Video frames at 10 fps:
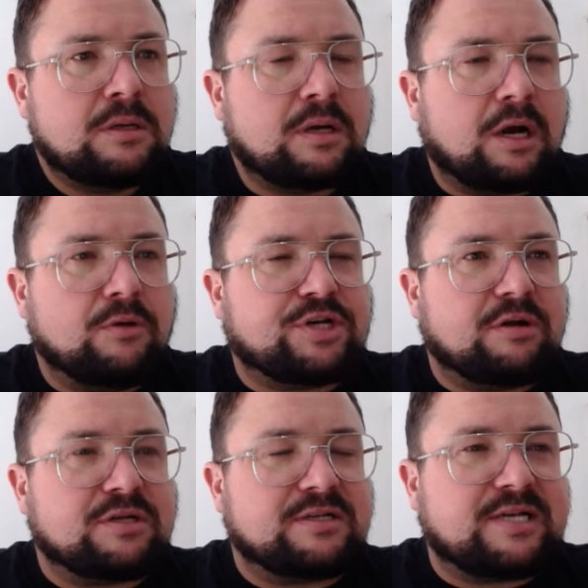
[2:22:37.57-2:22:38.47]
Ojo's
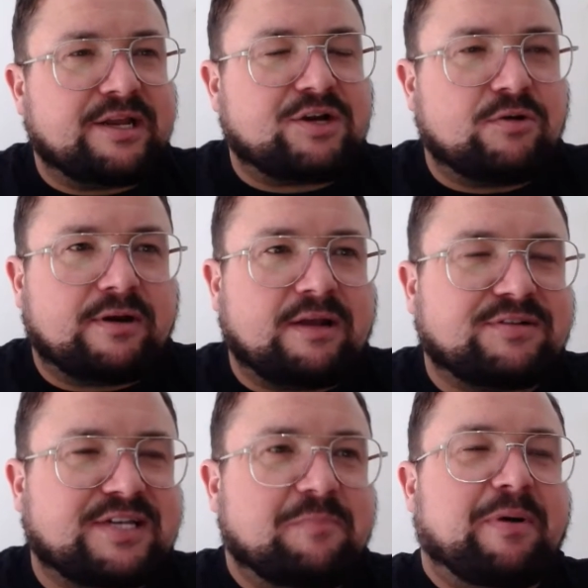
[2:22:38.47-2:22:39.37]
going to take the corner. I'd love to
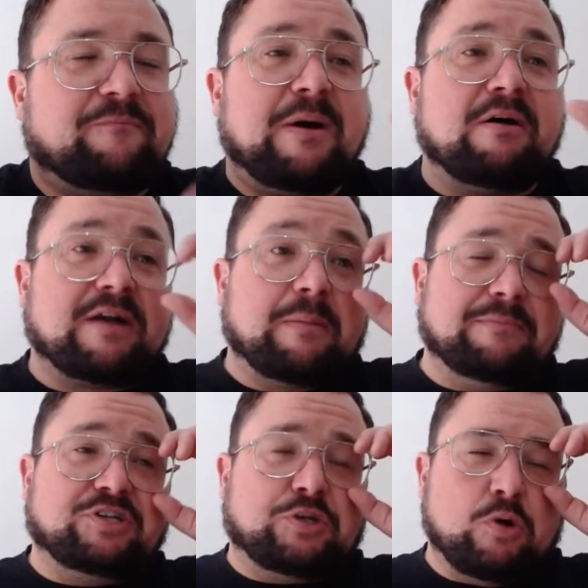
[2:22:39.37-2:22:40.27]
see Bart come up and
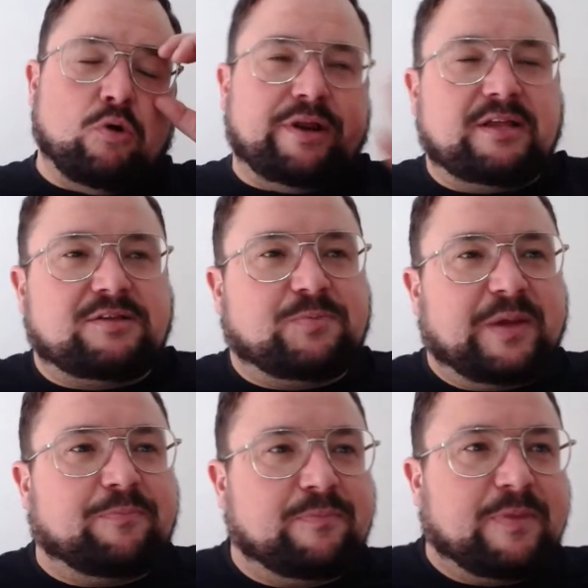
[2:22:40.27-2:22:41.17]
score. It'd
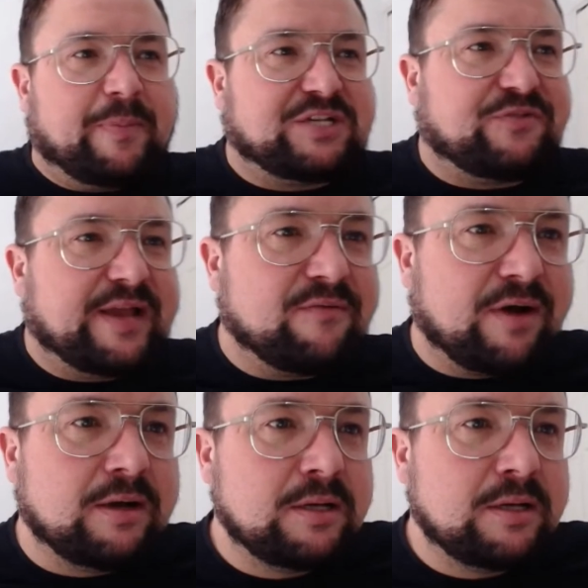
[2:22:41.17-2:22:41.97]
be the best thing ever.